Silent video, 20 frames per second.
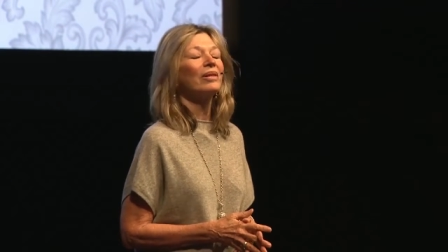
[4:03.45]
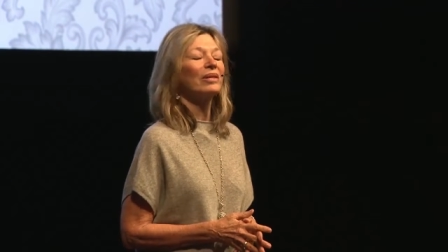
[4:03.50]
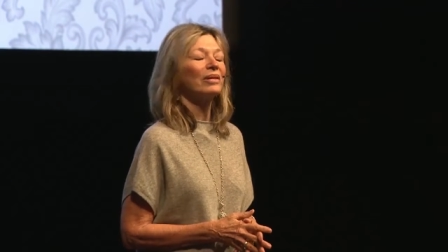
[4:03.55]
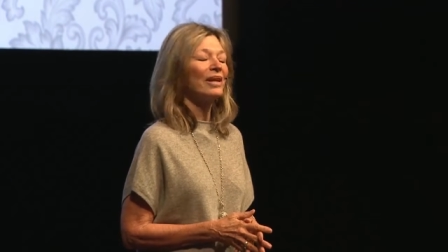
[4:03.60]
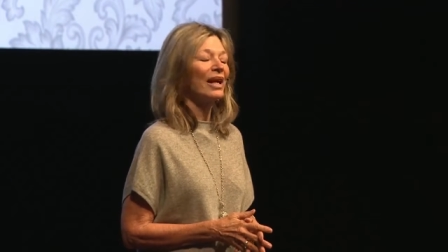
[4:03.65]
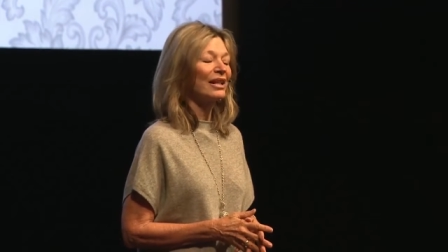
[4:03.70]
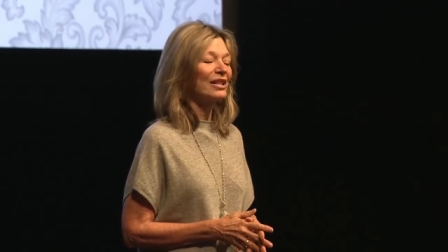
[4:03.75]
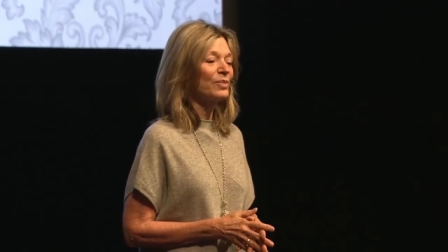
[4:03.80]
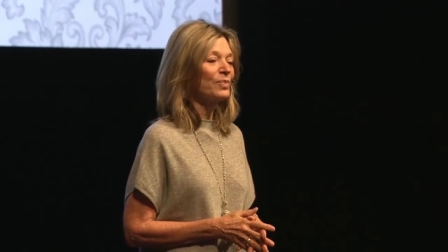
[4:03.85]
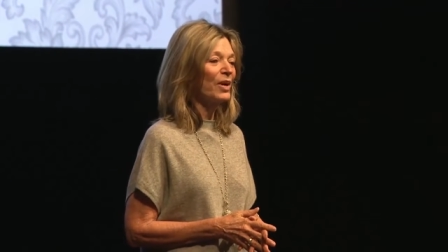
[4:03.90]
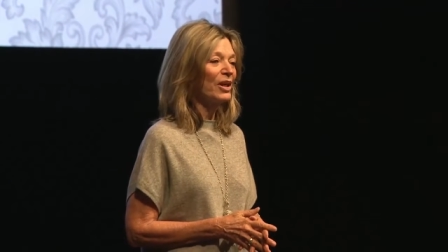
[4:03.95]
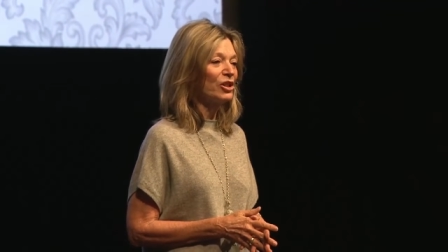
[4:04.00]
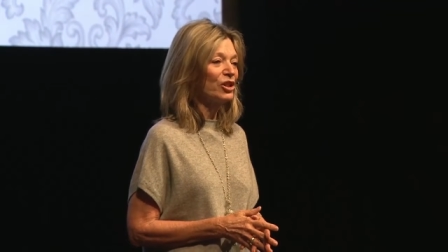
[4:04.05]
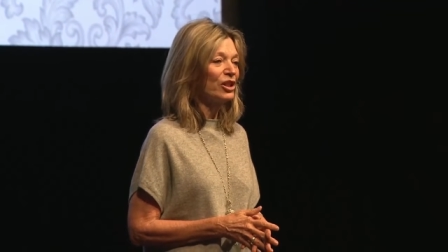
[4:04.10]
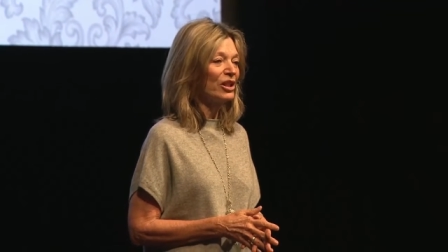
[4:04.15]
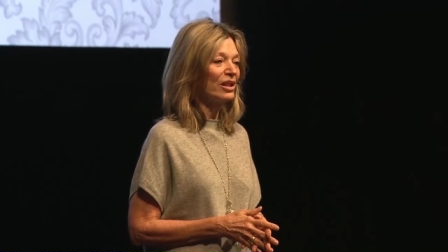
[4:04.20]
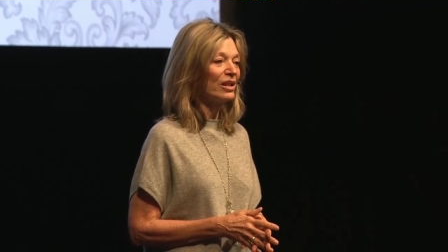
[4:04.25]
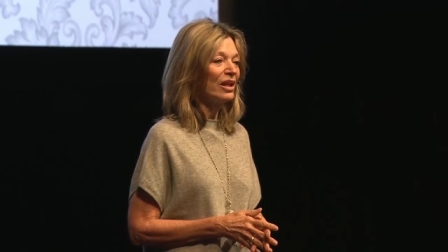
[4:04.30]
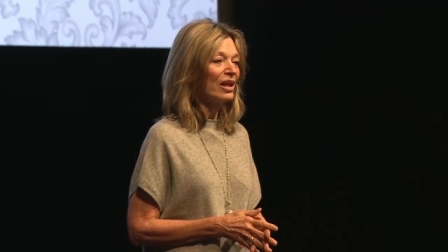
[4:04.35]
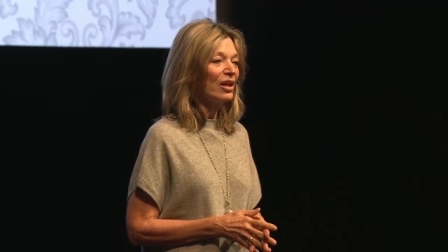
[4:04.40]
tax
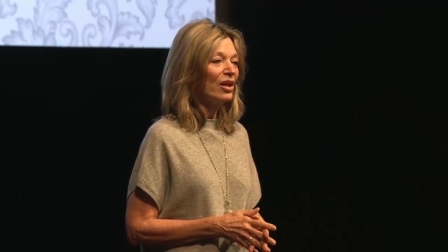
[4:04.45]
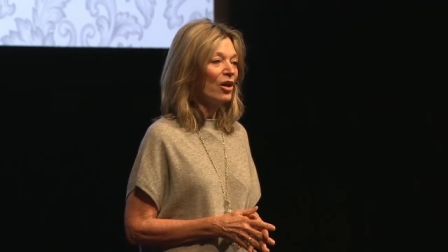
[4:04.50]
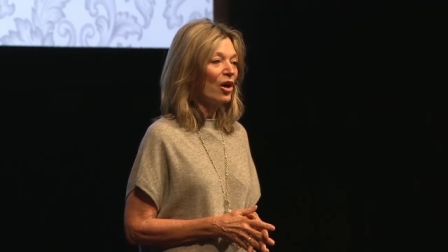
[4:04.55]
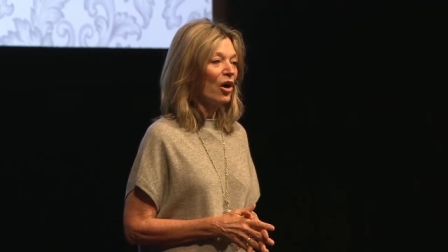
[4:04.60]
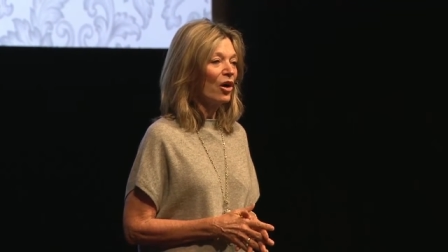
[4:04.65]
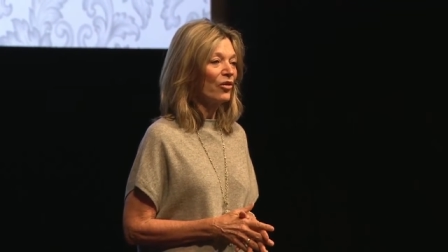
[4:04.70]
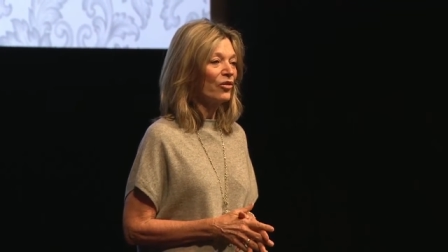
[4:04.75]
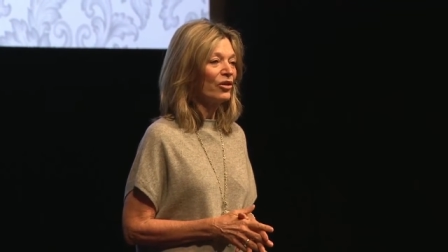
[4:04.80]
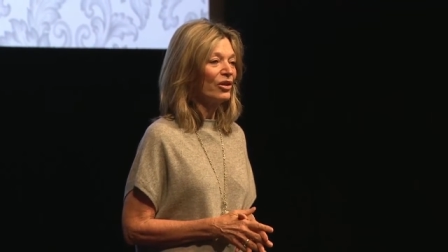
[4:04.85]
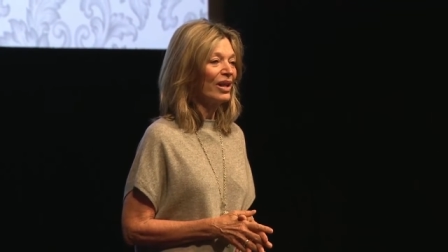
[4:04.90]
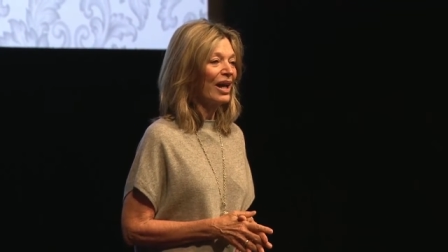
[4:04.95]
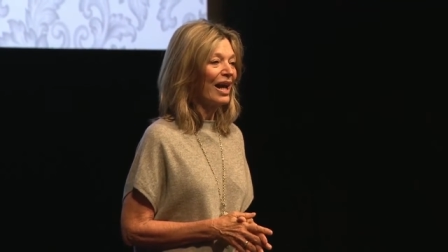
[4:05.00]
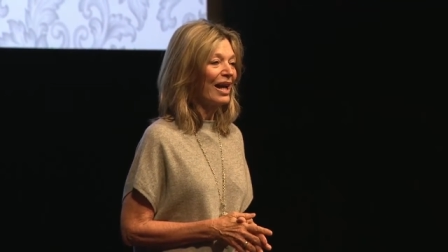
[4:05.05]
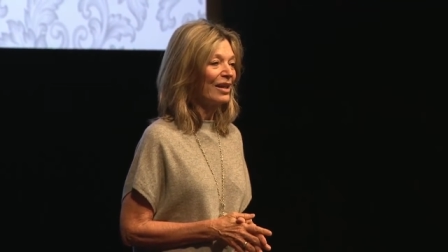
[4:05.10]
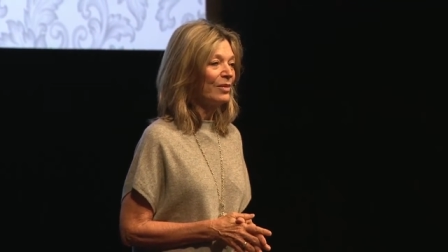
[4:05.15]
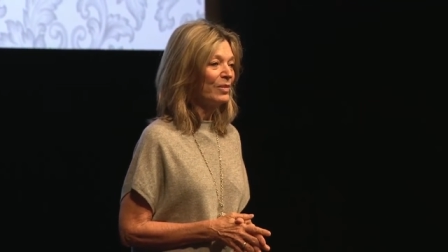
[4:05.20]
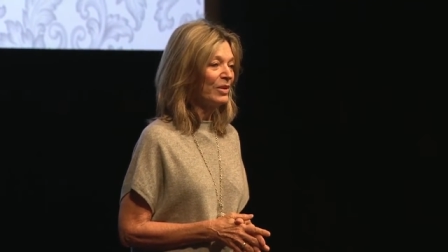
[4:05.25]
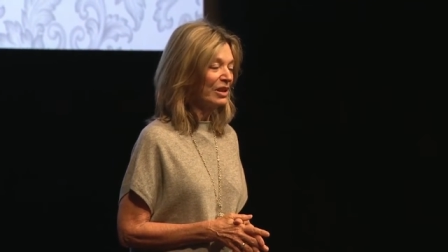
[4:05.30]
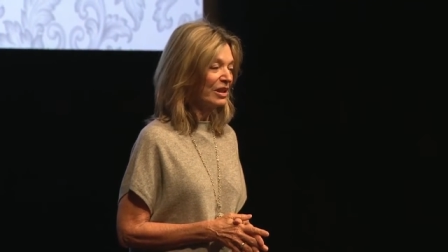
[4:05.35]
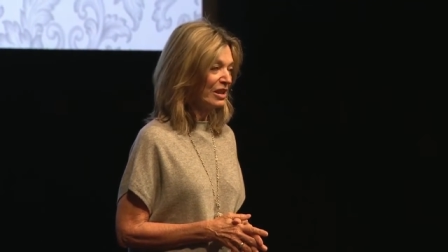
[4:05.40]
budget, over
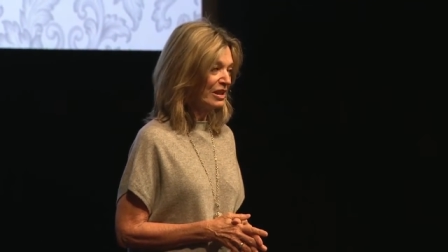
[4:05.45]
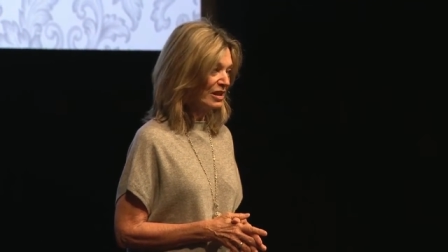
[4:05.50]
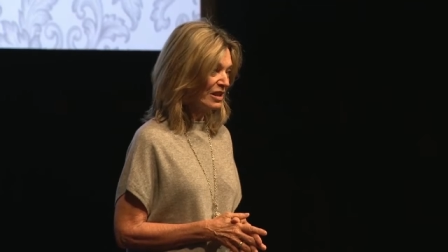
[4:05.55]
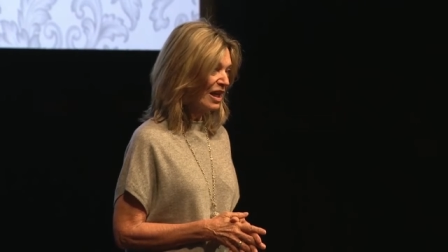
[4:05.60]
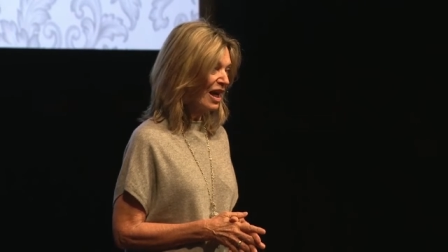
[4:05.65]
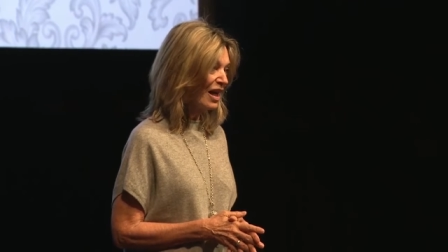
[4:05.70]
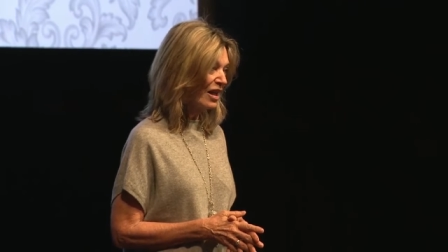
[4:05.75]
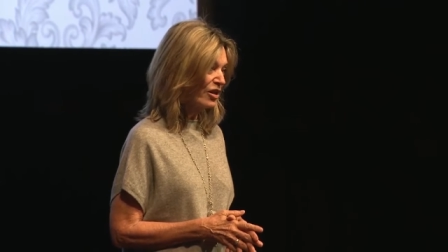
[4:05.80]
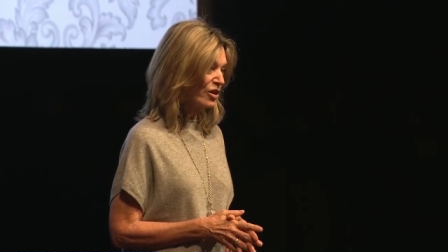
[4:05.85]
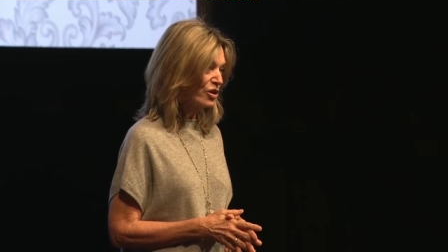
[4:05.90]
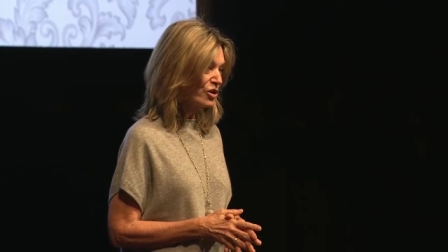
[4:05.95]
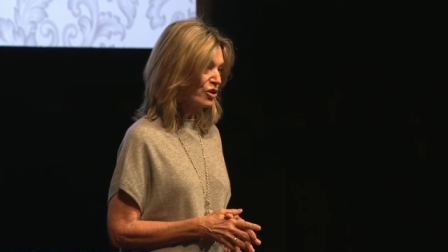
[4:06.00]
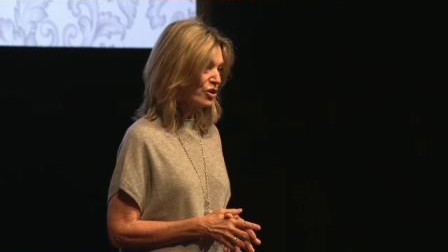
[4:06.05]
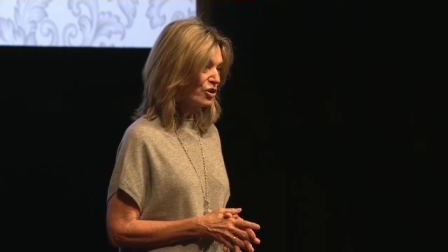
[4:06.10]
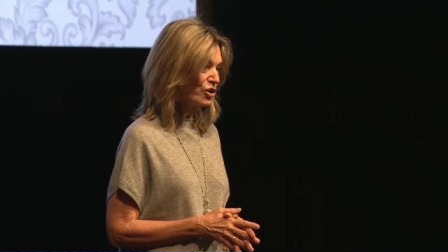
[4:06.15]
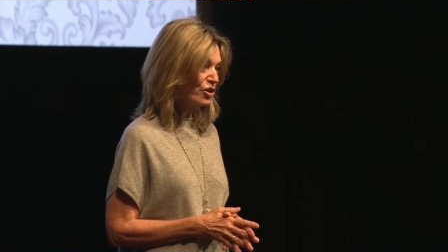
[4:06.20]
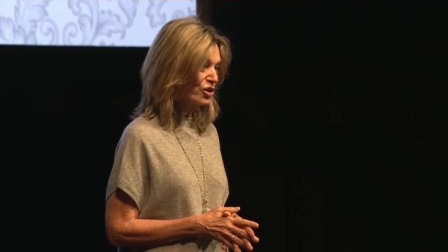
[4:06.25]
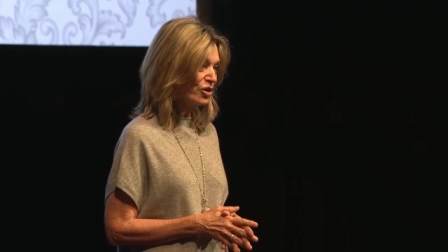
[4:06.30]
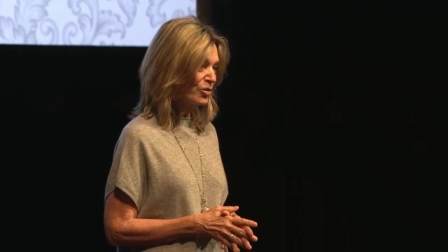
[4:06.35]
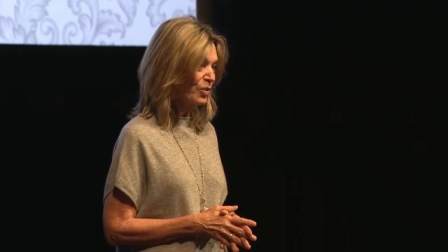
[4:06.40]
$9 million
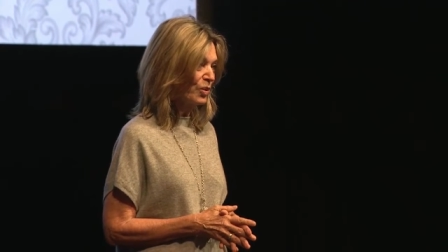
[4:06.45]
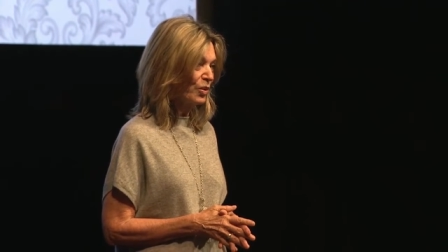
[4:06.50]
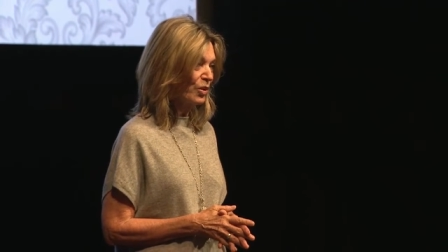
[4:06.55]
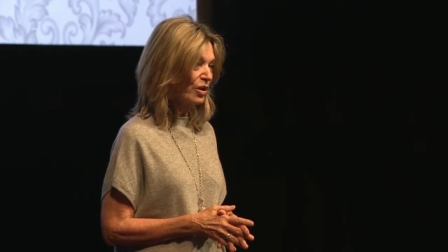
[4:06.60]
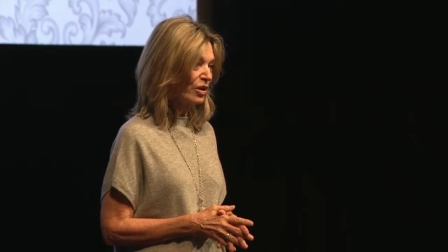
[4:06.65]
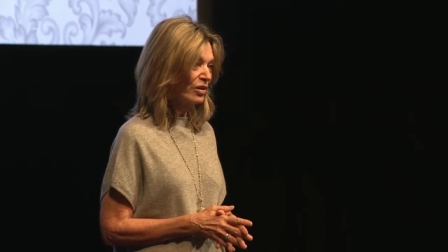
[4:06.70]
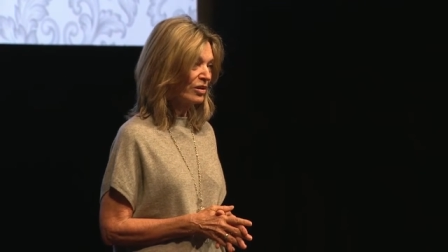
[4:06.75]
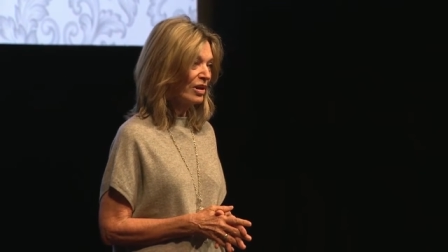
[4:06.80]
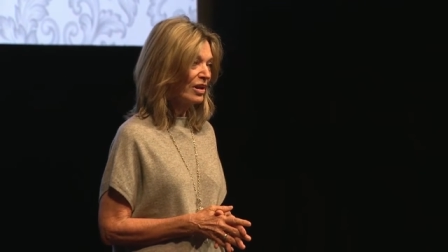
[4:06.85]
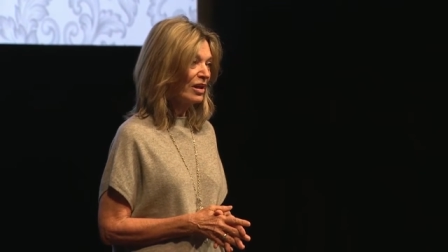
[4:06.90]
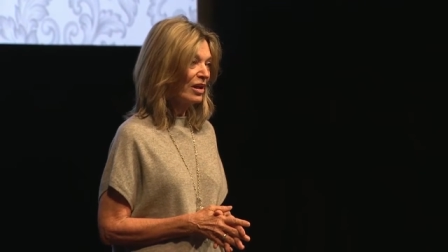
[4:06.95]
to support